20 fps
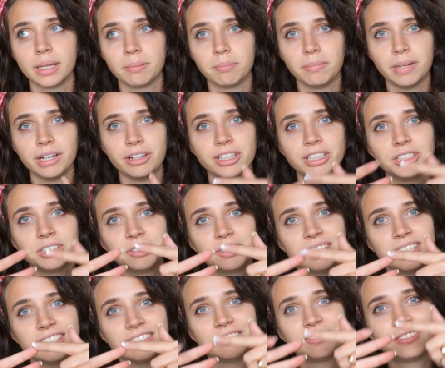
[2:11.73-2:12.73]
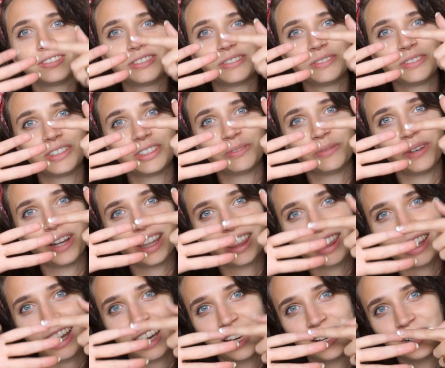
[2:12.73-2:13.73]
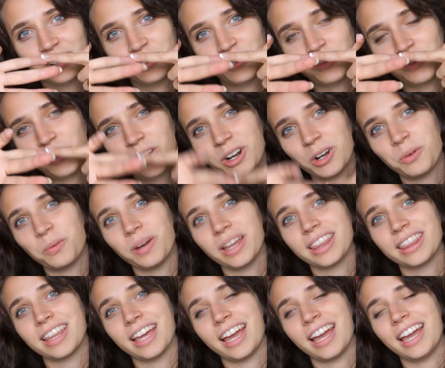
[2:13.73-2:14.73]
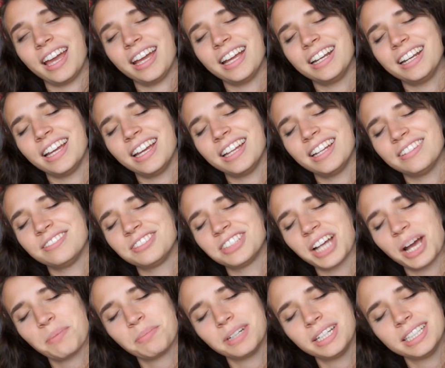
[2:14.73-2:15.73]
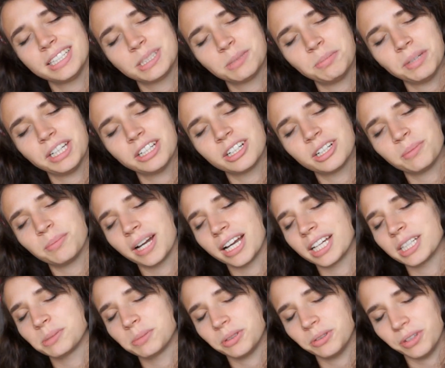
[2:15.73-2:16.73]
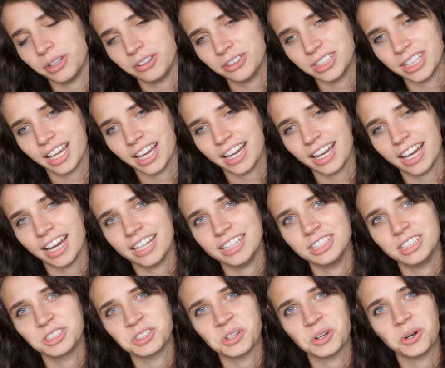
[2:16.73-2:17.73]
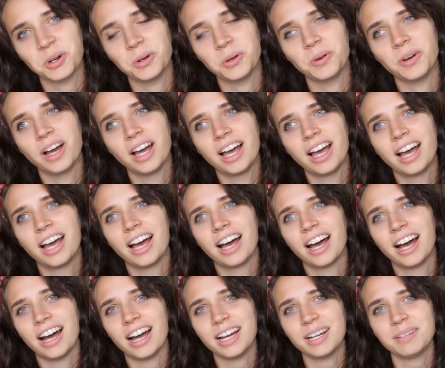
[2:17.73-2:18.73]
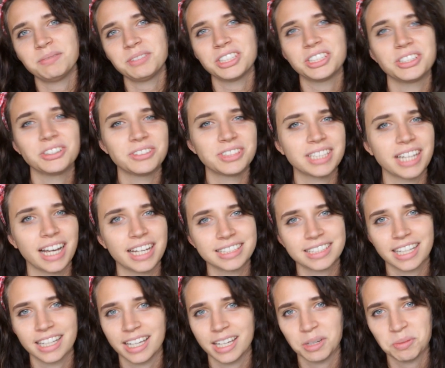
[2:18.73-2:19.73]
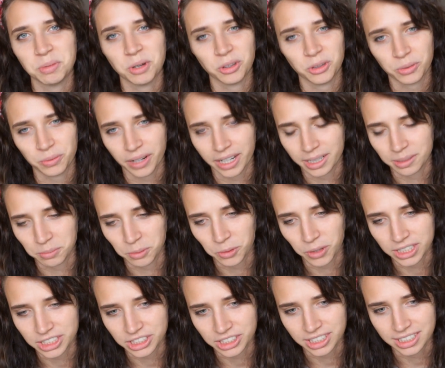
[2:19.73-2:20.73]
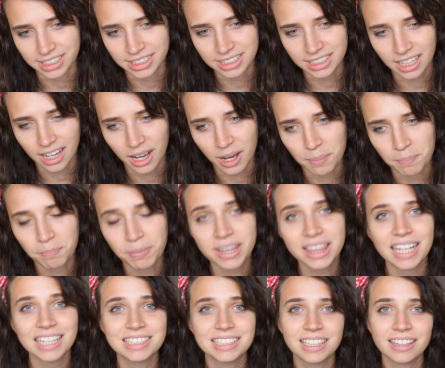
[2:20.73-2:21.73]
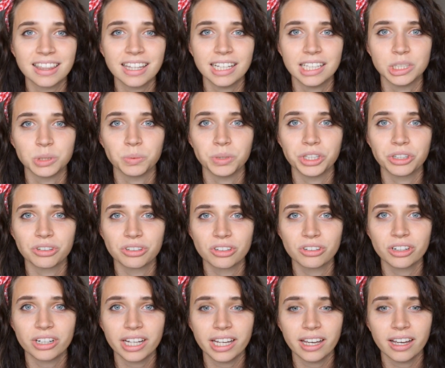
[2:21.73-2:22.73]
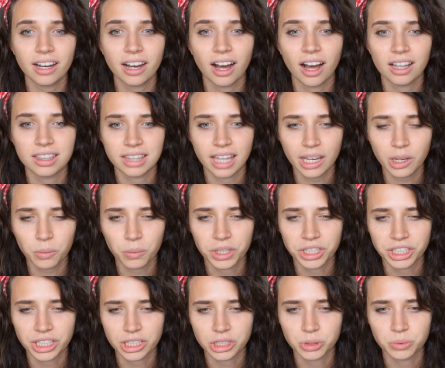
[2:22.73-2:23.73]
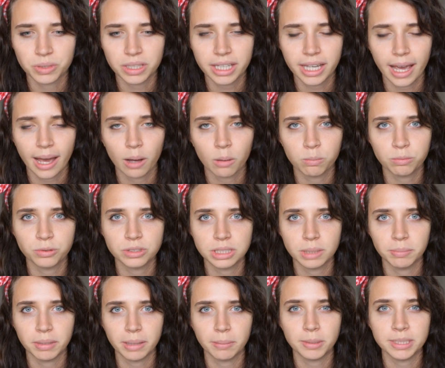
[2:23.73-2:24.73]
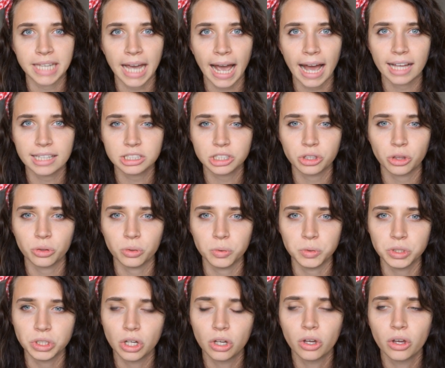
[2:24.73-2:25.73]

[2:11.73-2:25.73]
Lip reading: married to, live with, and work with a native Japanese speaker, my husband Ryosuke, and so I'm just used to asking him all the random questions. But that's the thing, is when you're learning a language, it's really helpful to be able to ask those